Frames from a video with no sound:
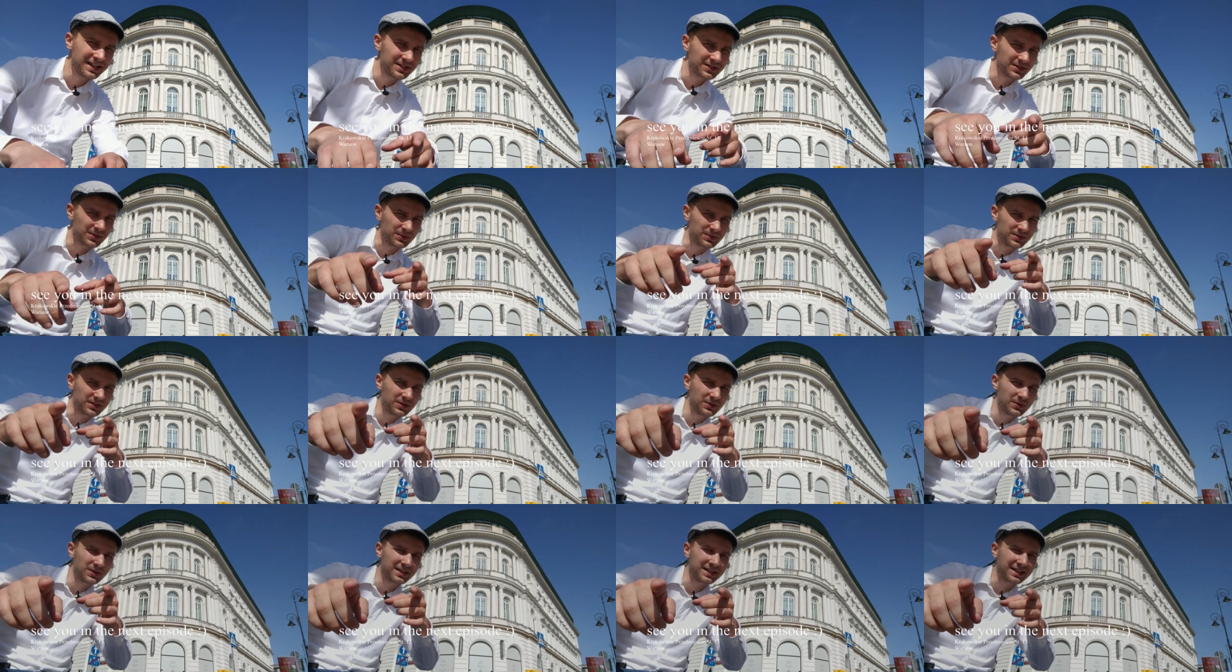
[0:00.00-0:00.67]
So
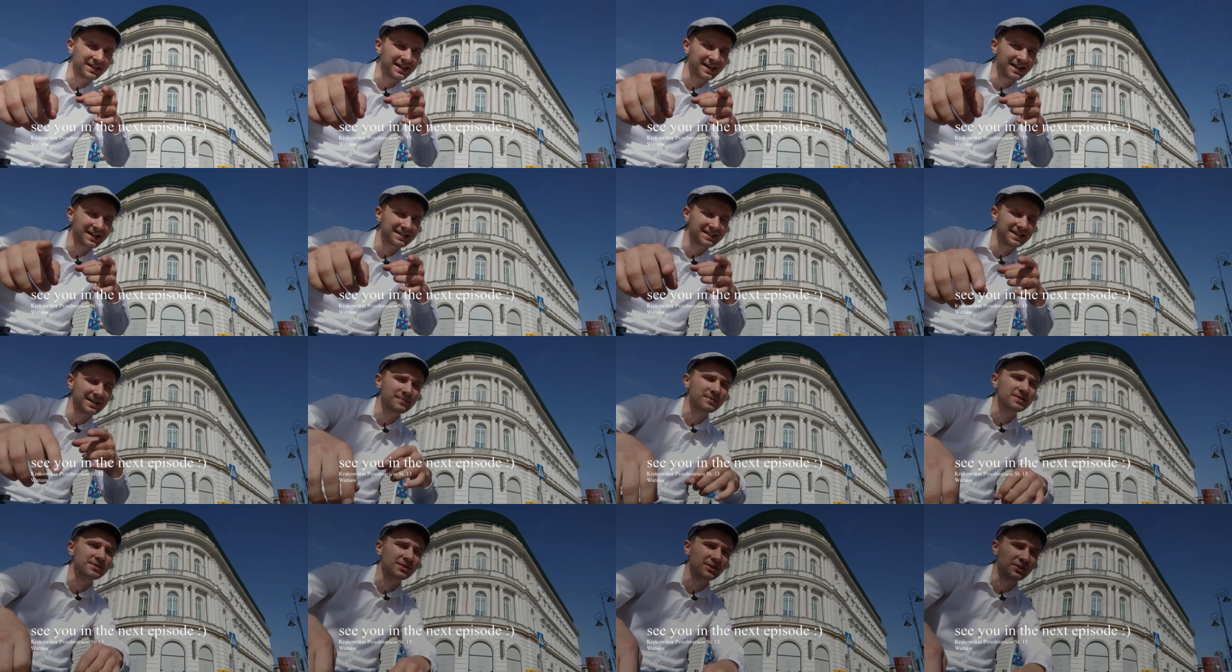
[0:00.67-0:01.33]
see you in the next
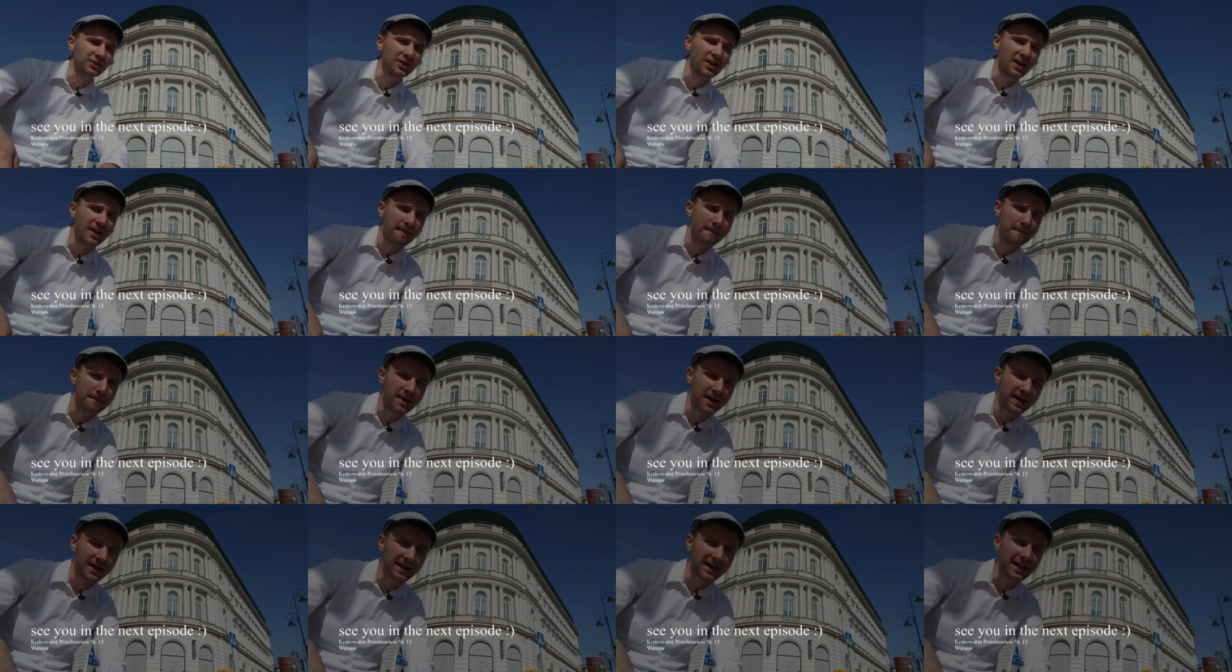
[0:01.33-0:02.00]
episode.
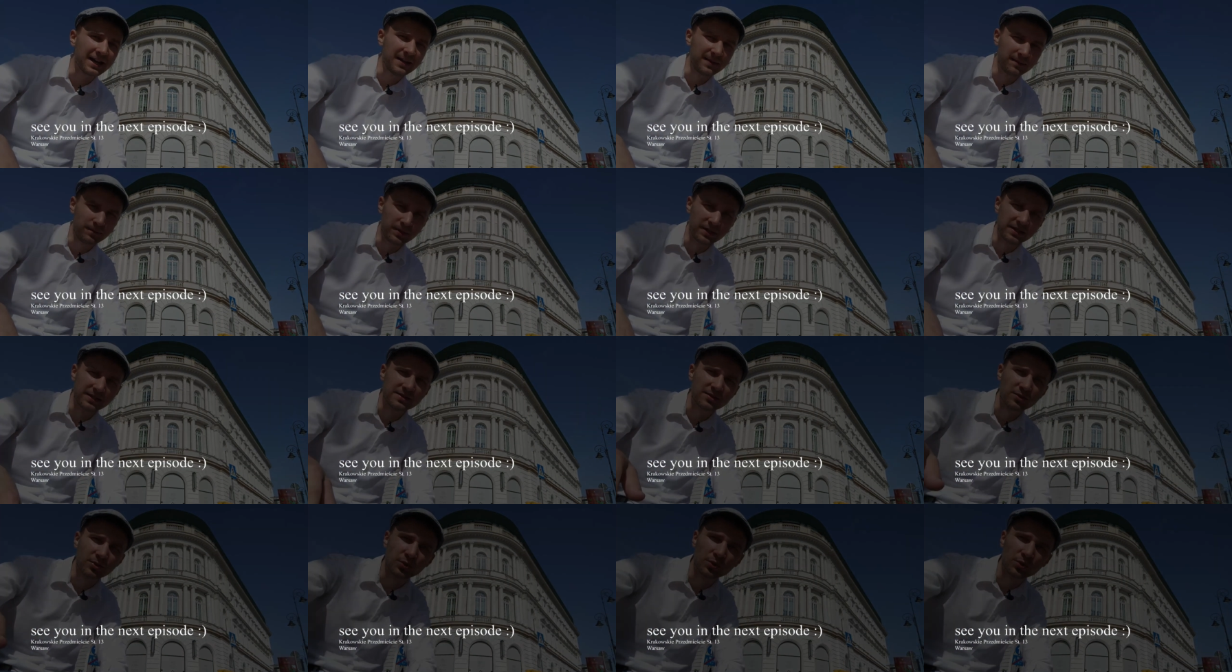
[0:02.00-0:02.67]
Bye and peace